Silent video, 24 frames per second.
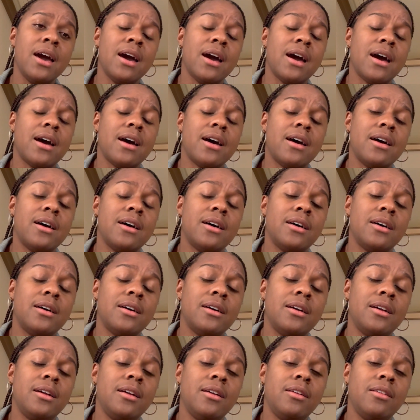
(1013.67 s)

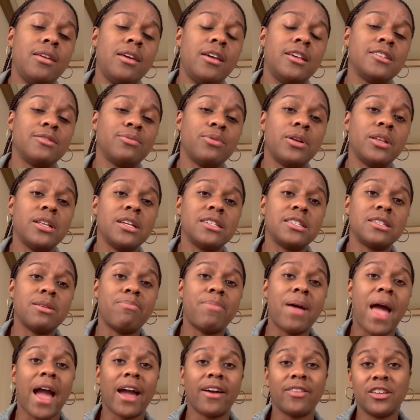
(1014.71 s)
As well as the
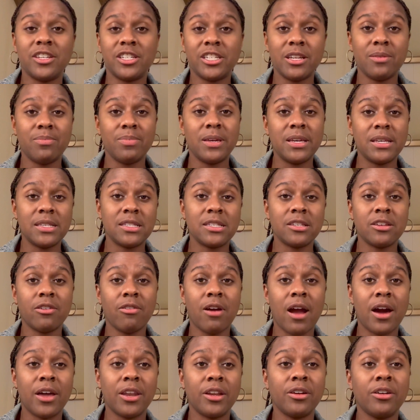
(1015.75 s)
back of the ship gets
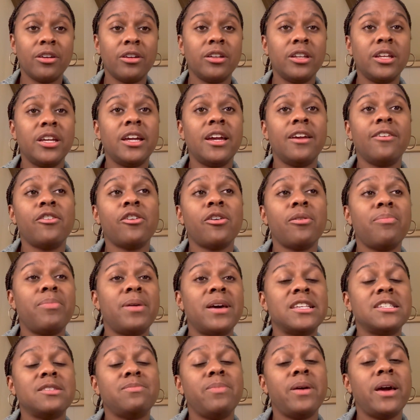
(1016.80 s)
crowded early. And your
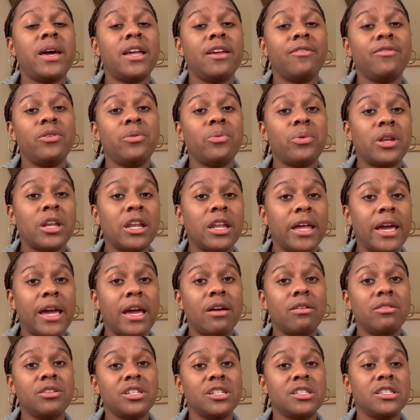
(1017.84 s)
best bet if you want to
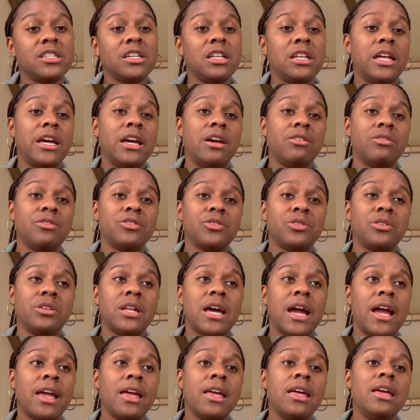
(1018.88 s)
lounge is to lounge on
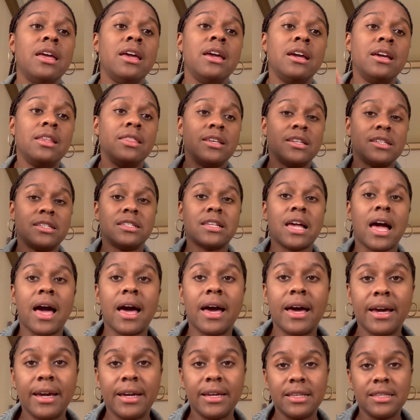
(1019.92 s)
like the
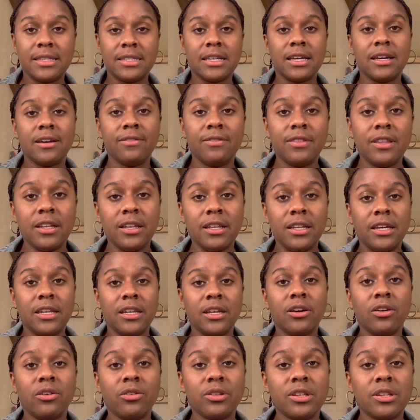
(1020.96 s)
sides of the Lido or